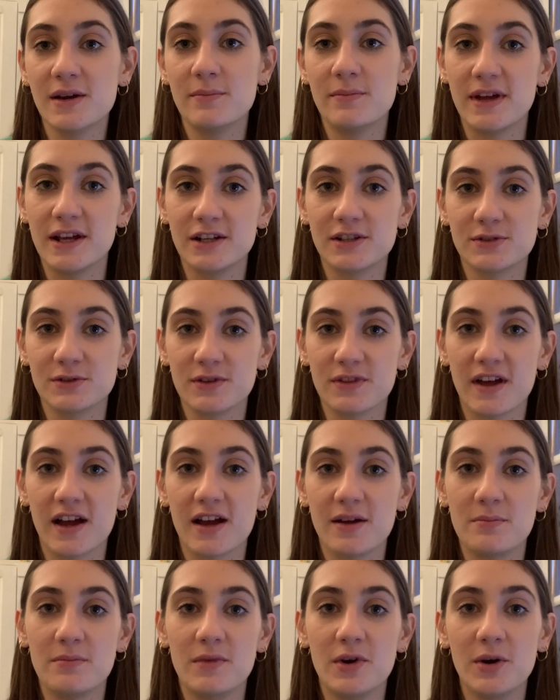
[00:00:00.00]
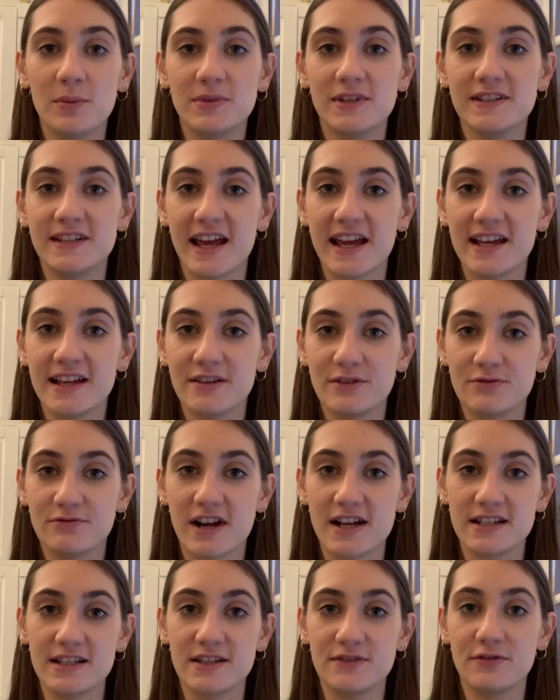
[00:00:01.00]
make sure that I'm up to date and
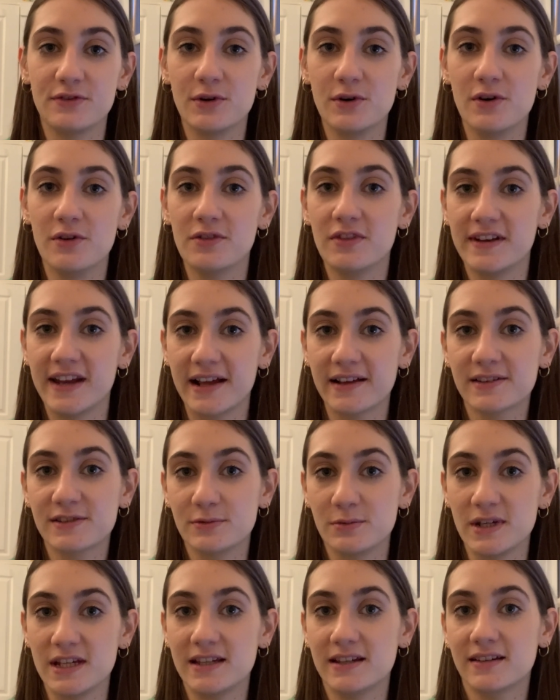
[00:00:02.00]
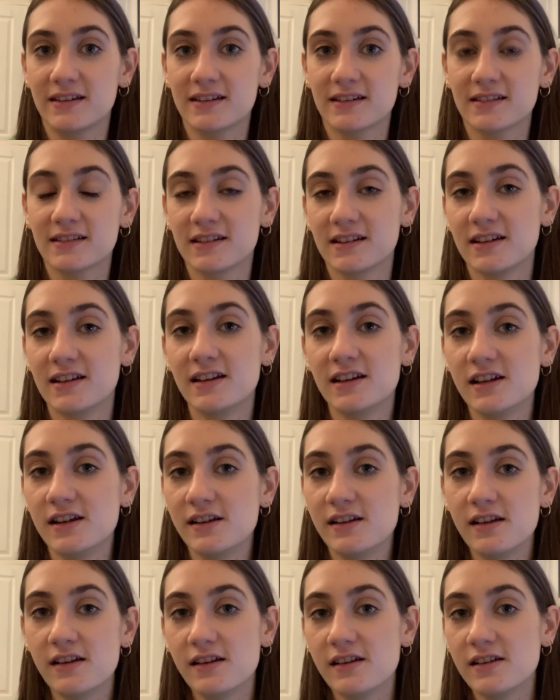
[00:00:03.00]
ready for the next week.
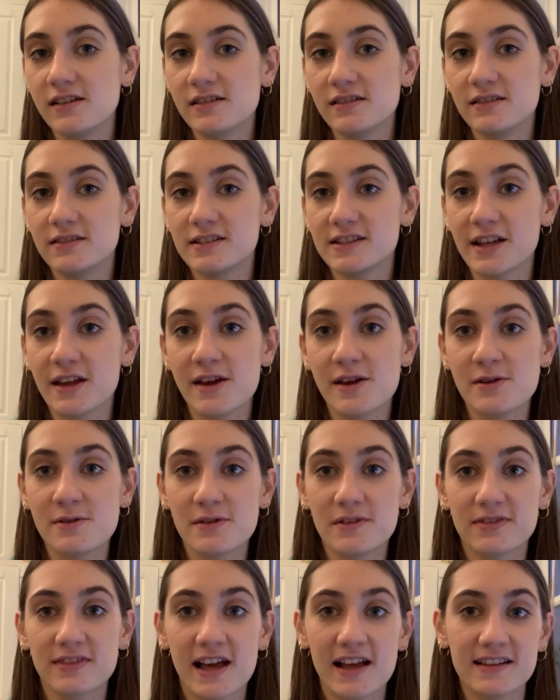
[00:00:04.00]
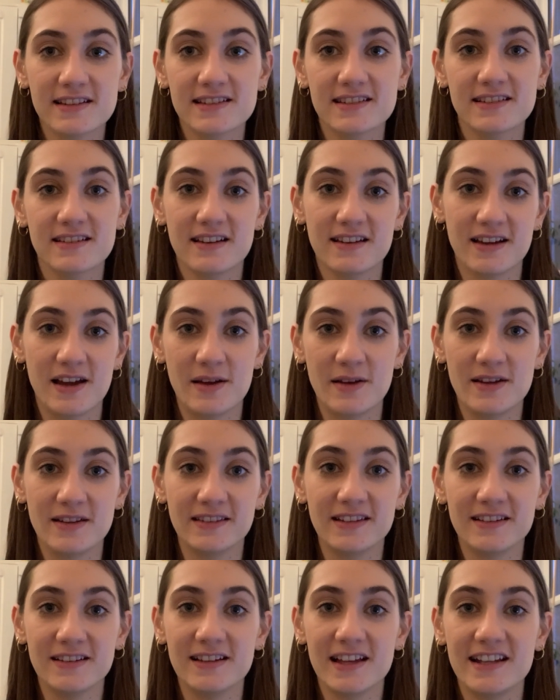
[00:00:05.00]
So that's a
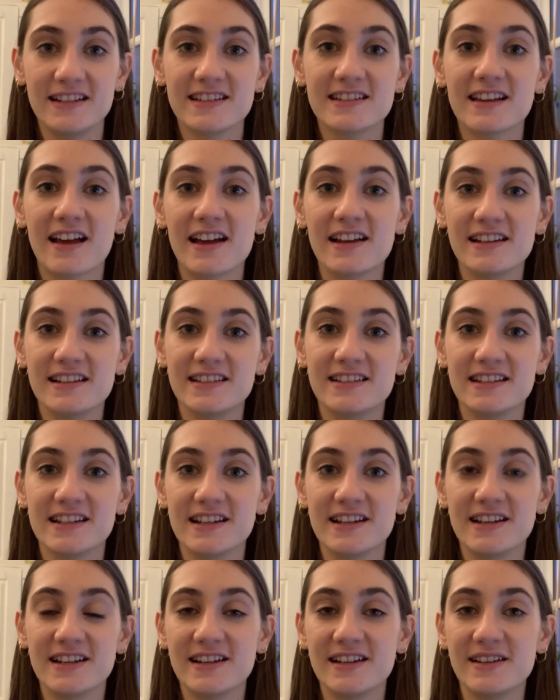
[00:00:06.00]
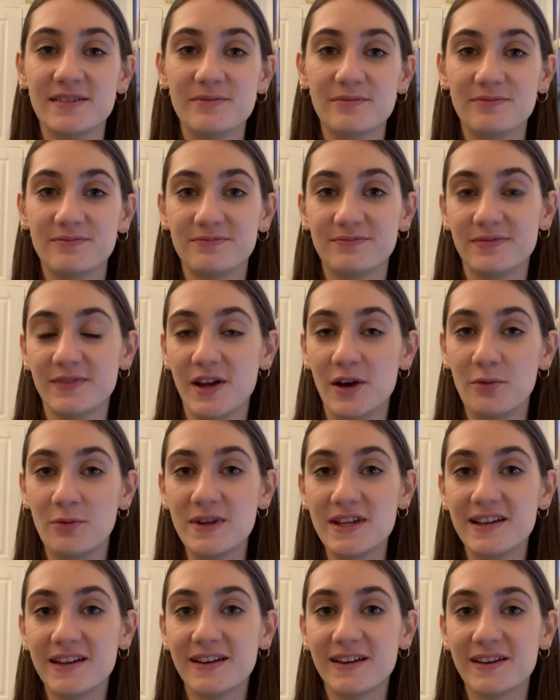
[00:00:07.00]
little insight into a
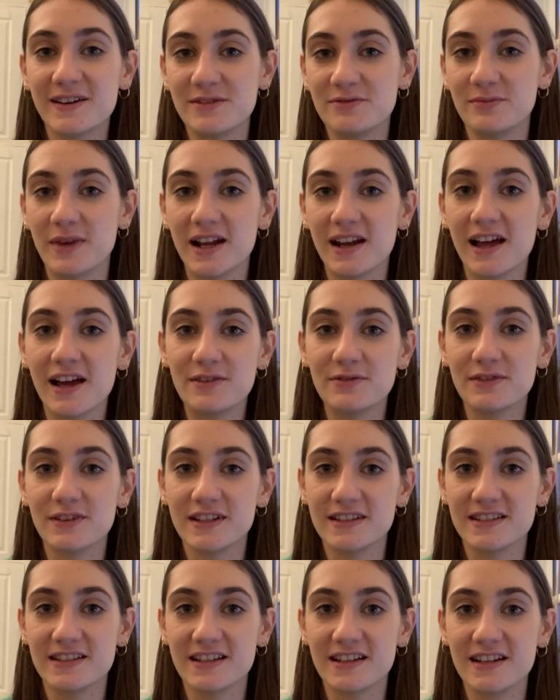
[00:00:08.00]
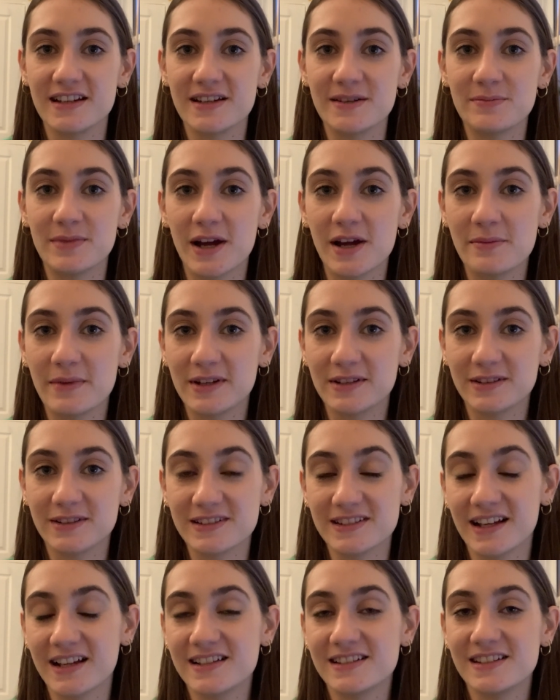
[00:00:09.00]
week of my life as a biomedical
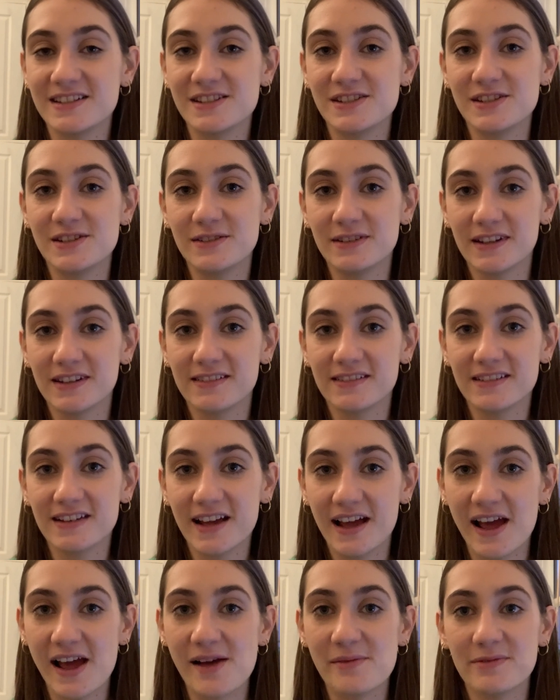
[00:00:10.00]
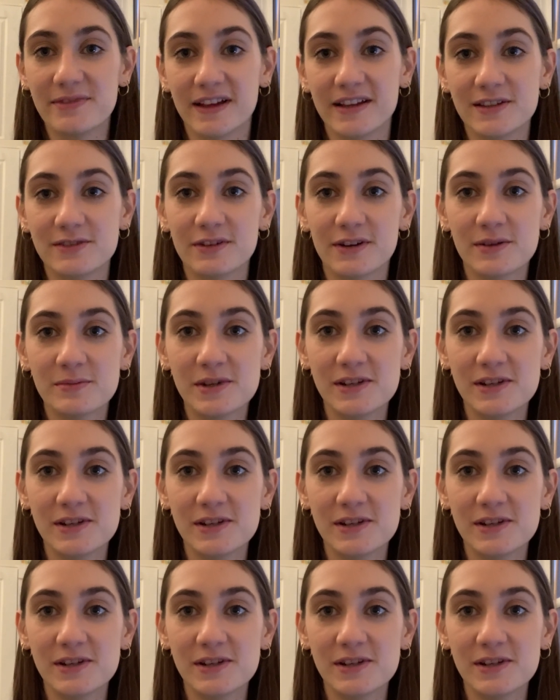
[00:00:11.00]
sciences student and thank you